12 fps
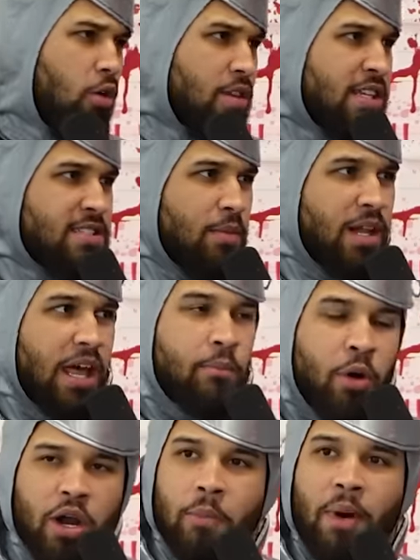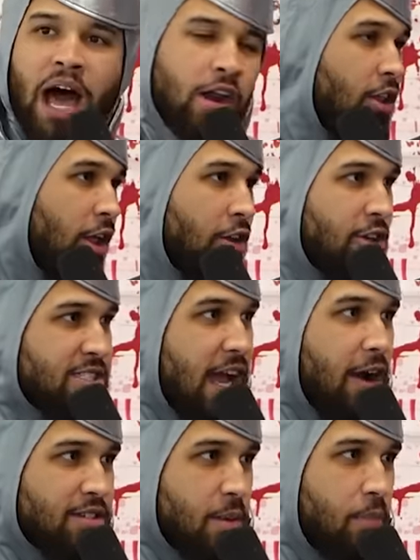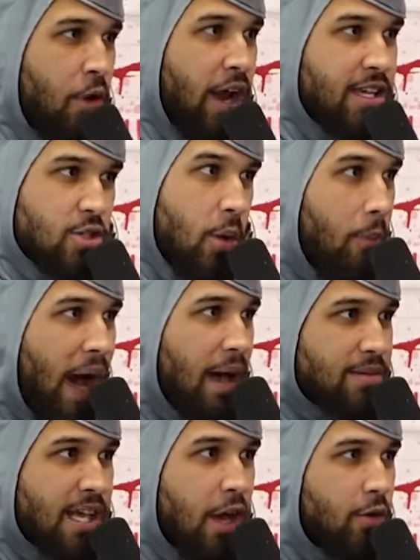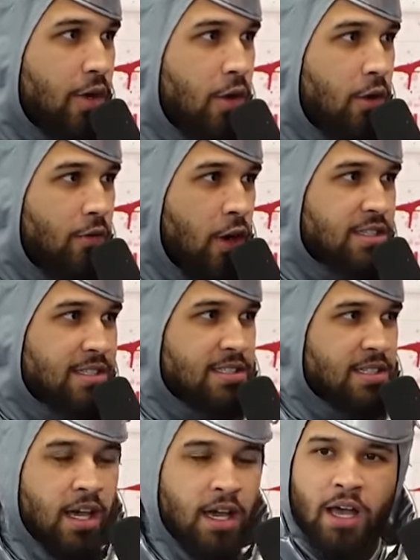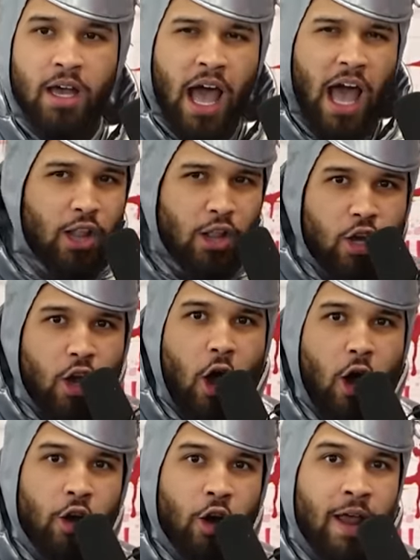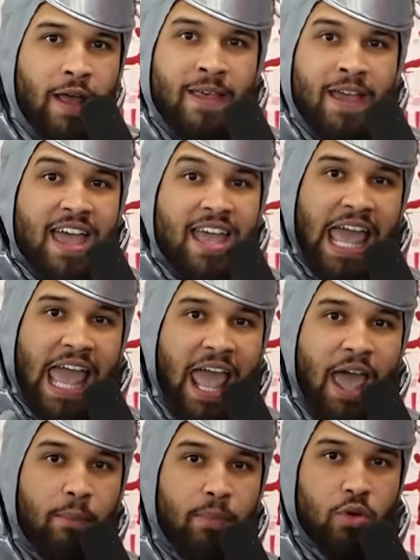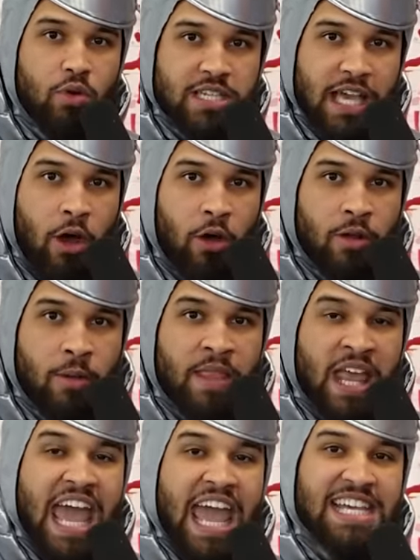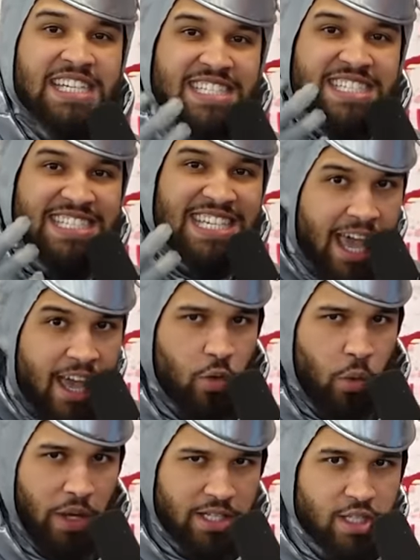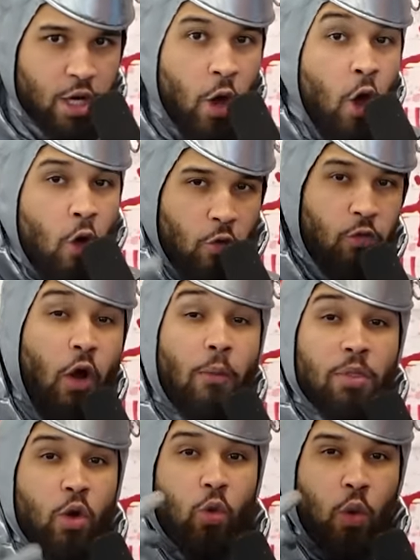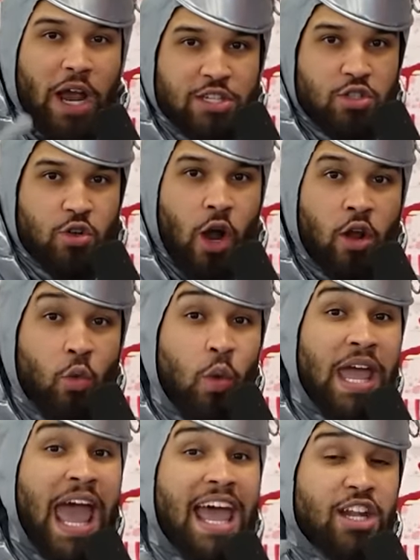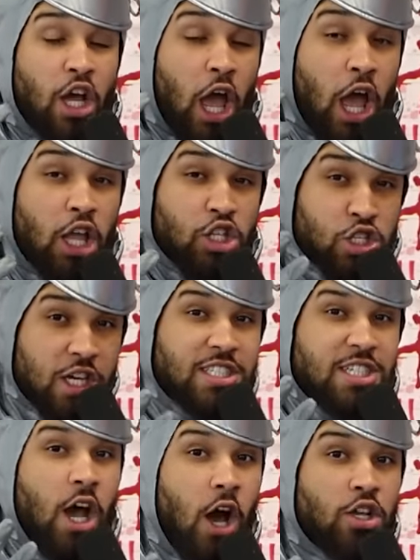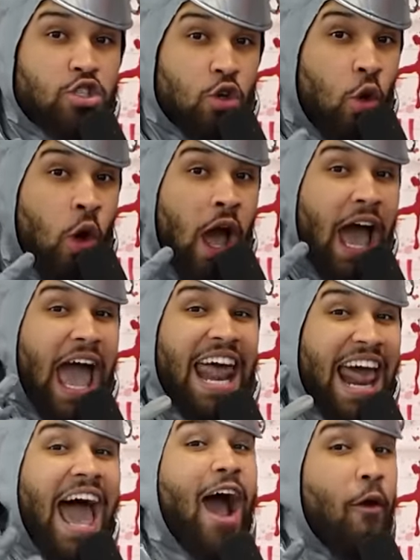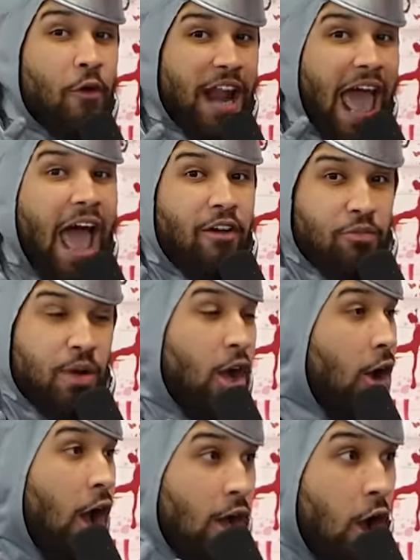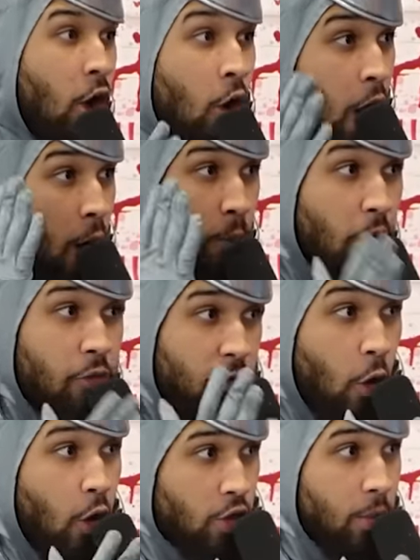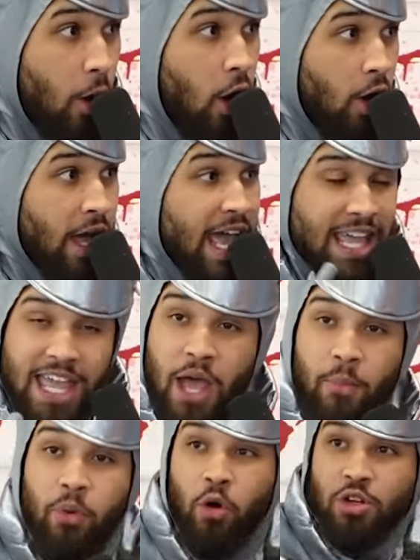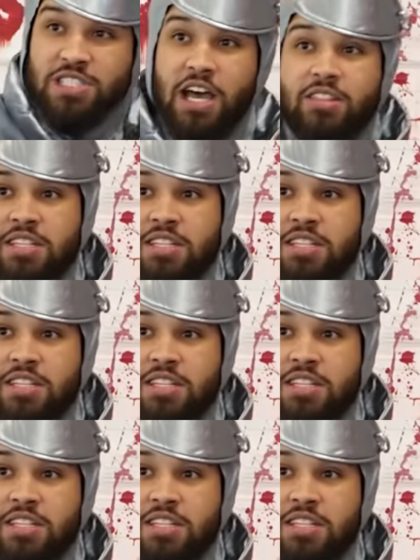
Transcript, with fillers: did somebody like put a bottle under his tire as a prank so it pops loud when he reverses? I look harder. Cam pulls out his sandwich from the restaurant we had just gone to an hour and a half ago before the mall. Cam pulls out the